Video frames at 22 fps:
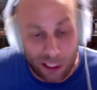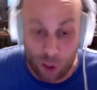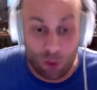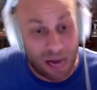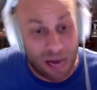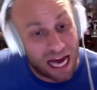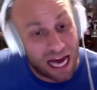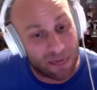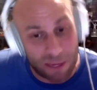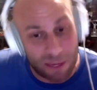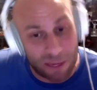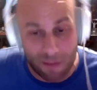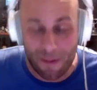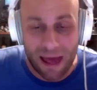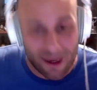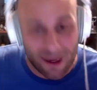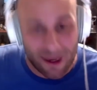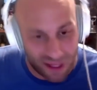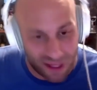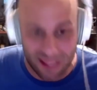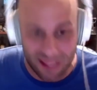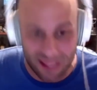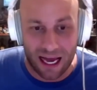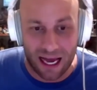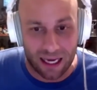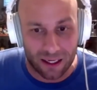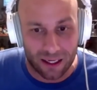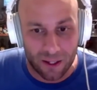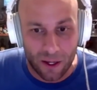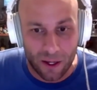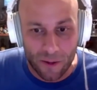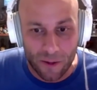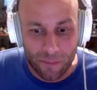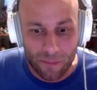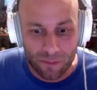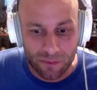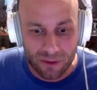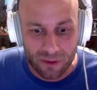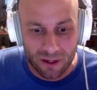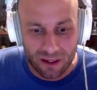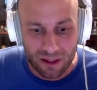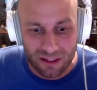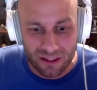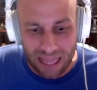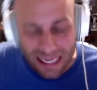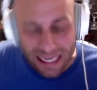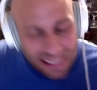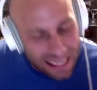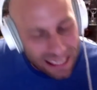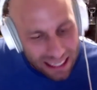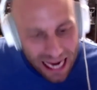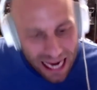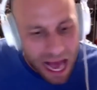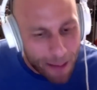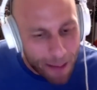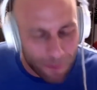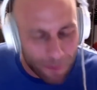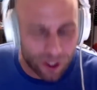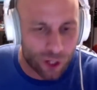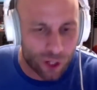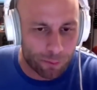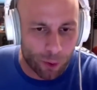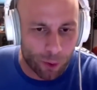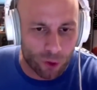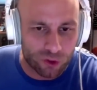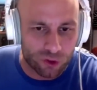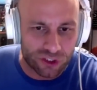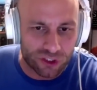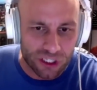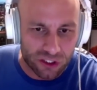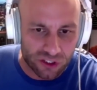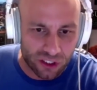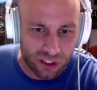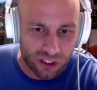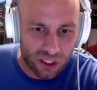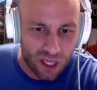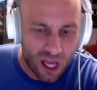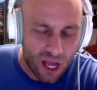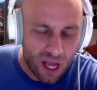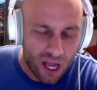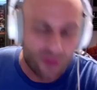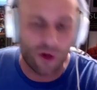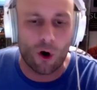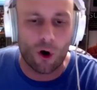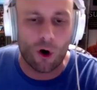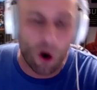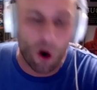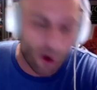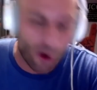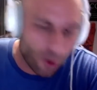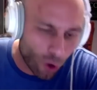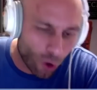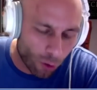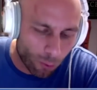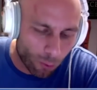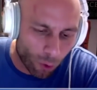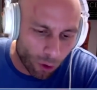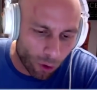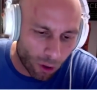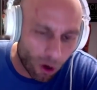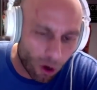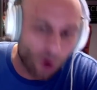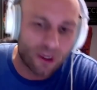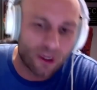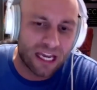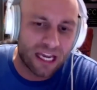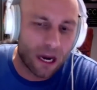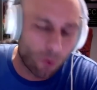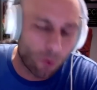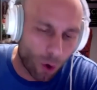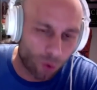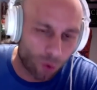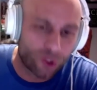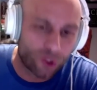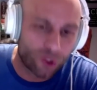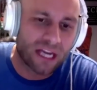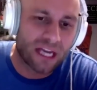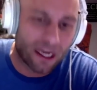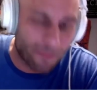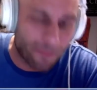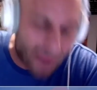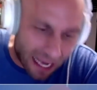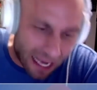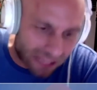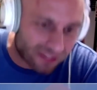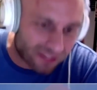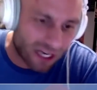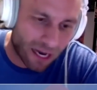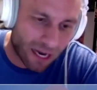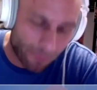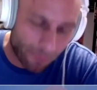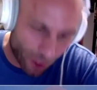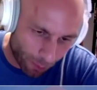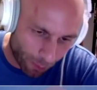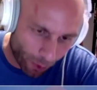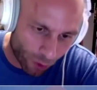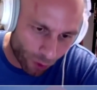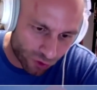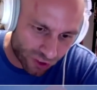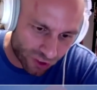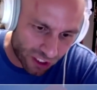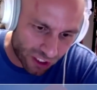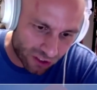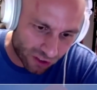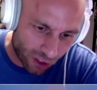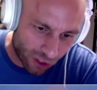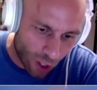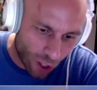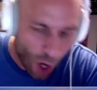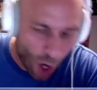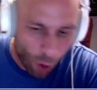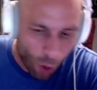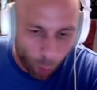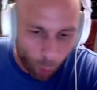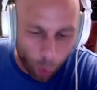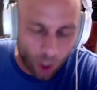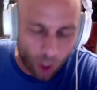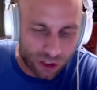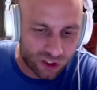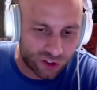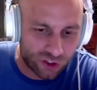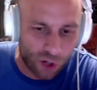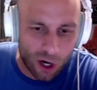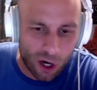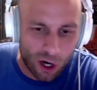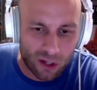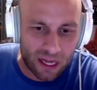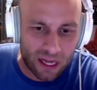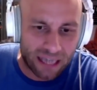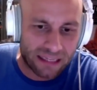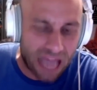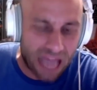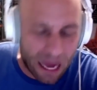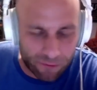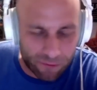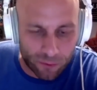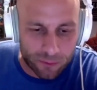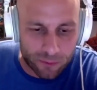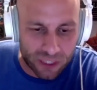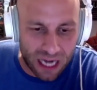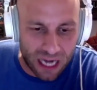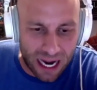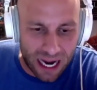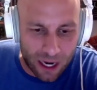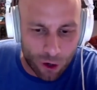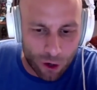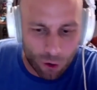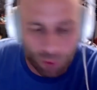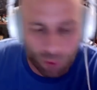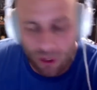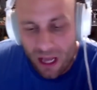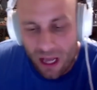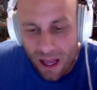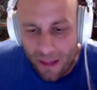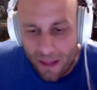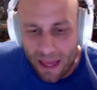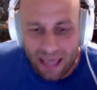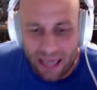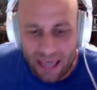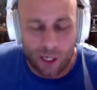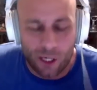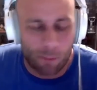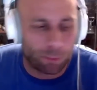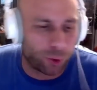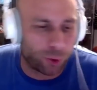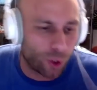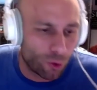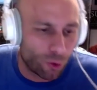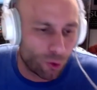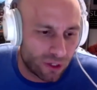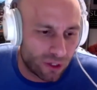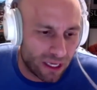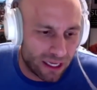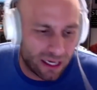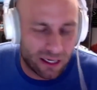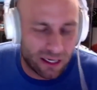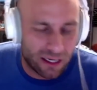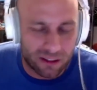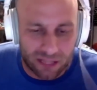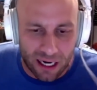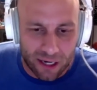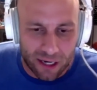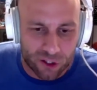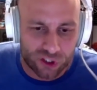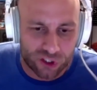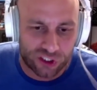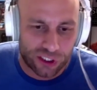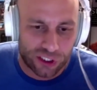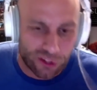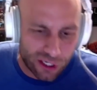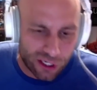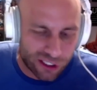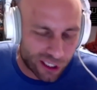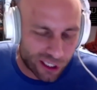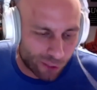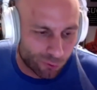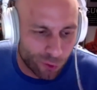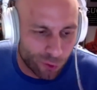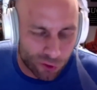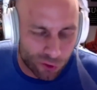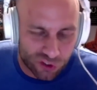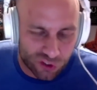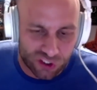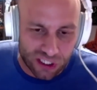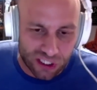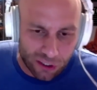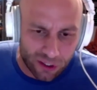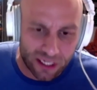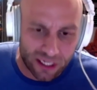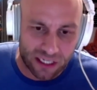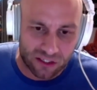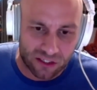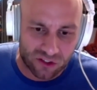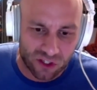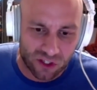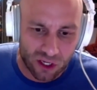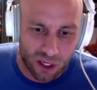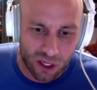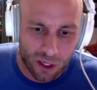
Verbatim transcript: You got to be better than that. That can't happen in the postseason. There are no more, oh, yeah, well, you get him next time in the postseason. One start like that from Taillon, that could implode an entire series. It could ruin a series.